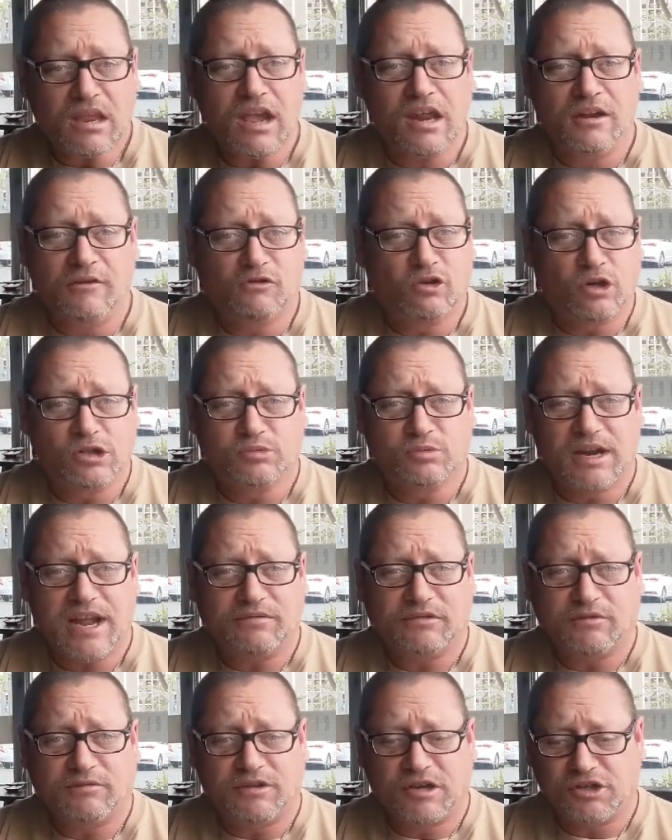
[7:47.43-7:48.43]
And of course we
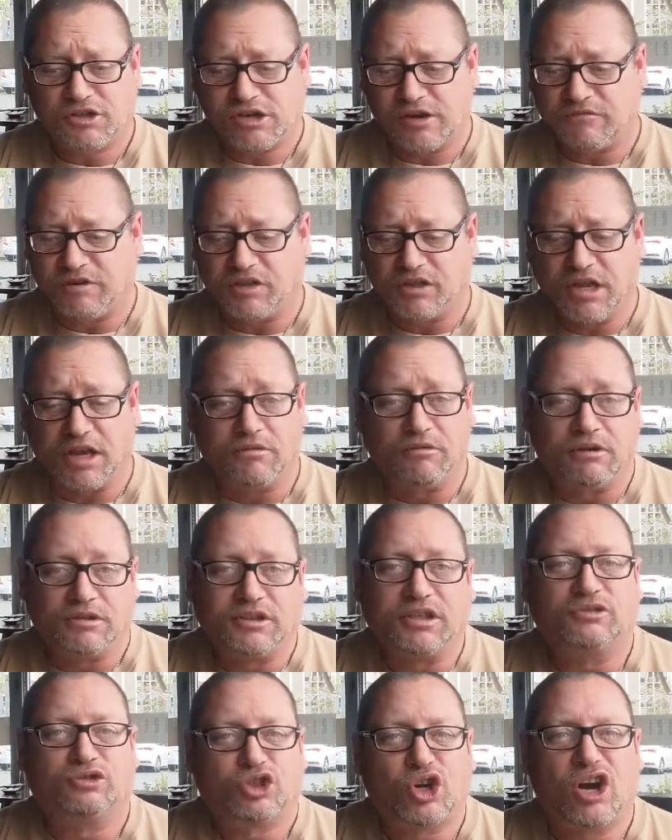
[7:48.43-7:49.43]
have to finish everything or
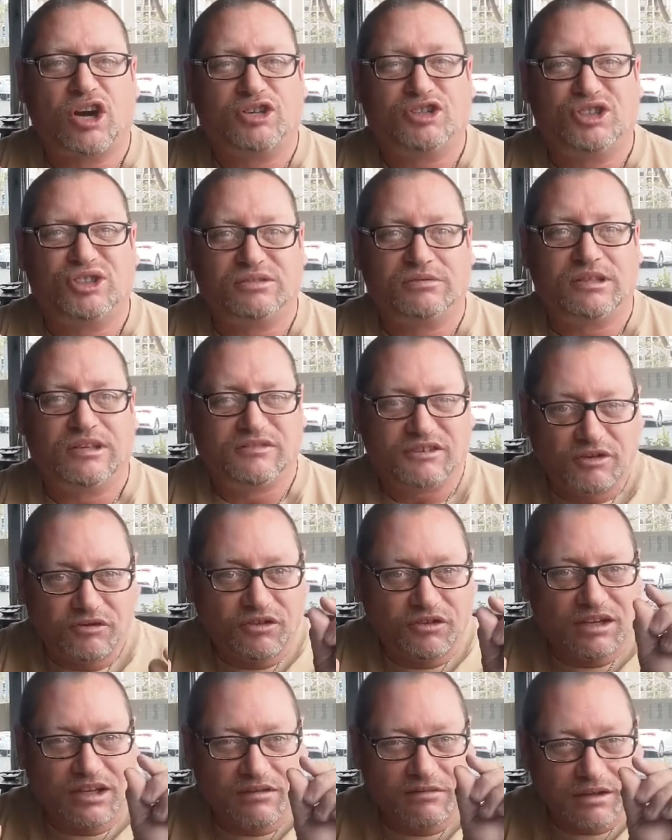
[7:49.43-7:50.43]
else they'll charge you, even if
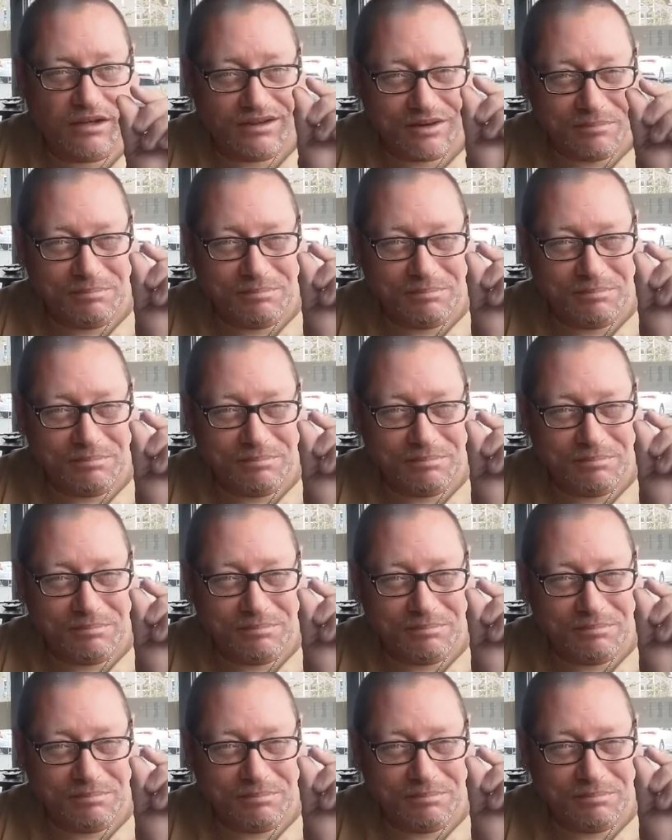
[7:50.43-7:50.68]
you leave